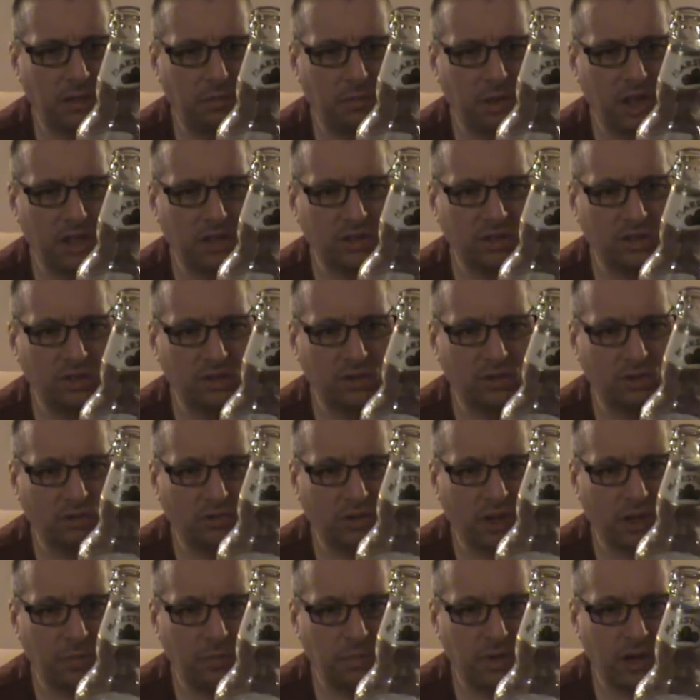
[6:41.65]
Marston's Old
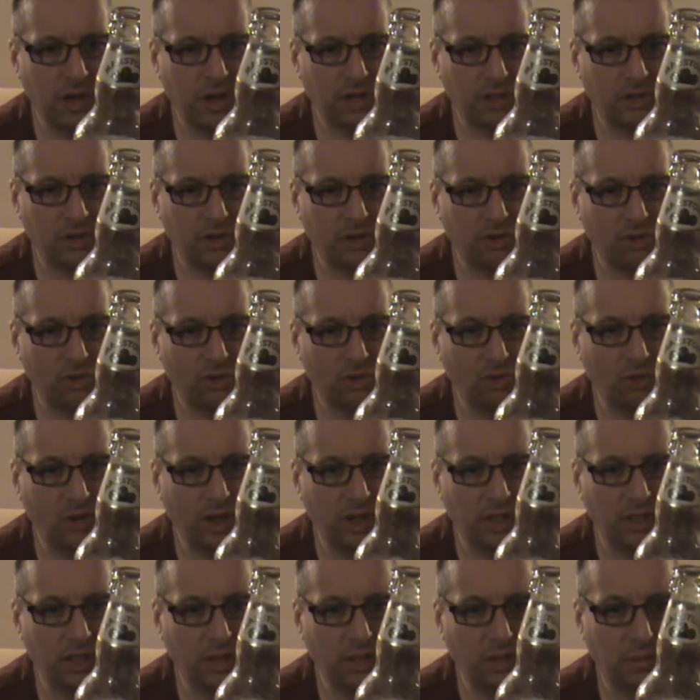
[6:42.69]
Empire is a true
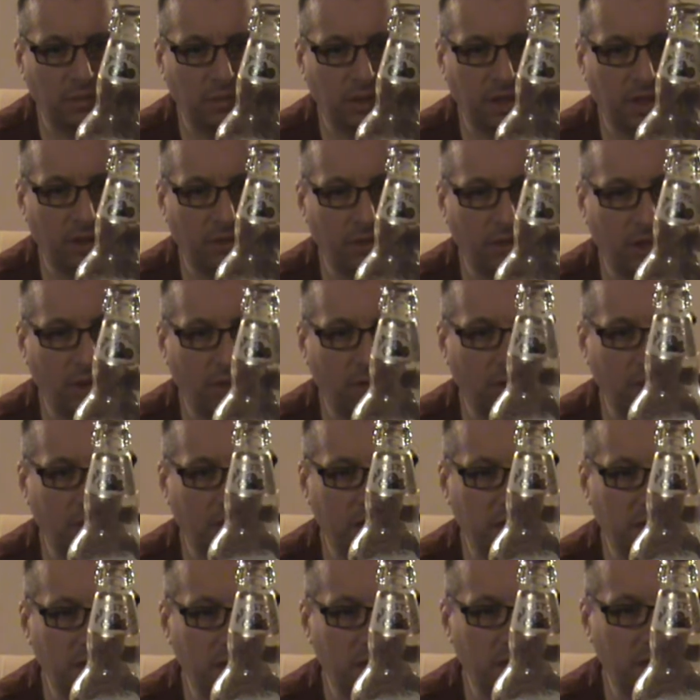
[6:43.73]
India Pale Ale.
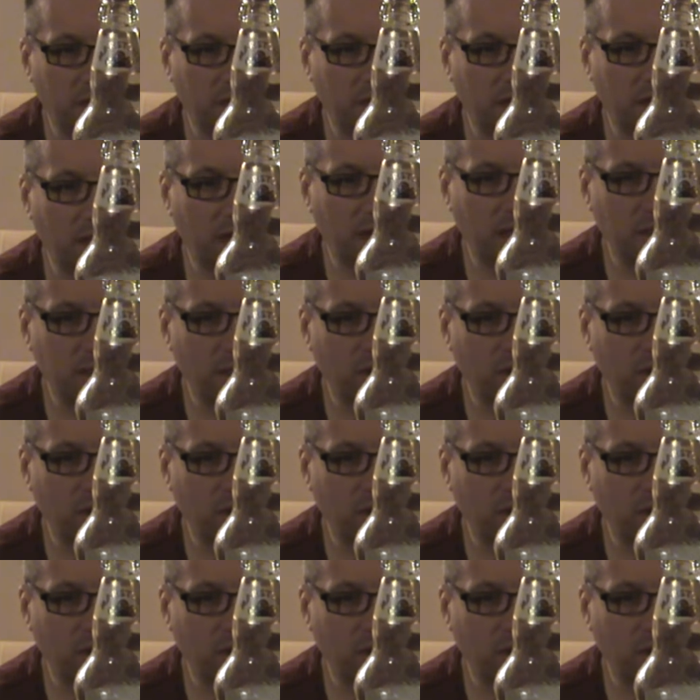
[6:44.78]
It is, has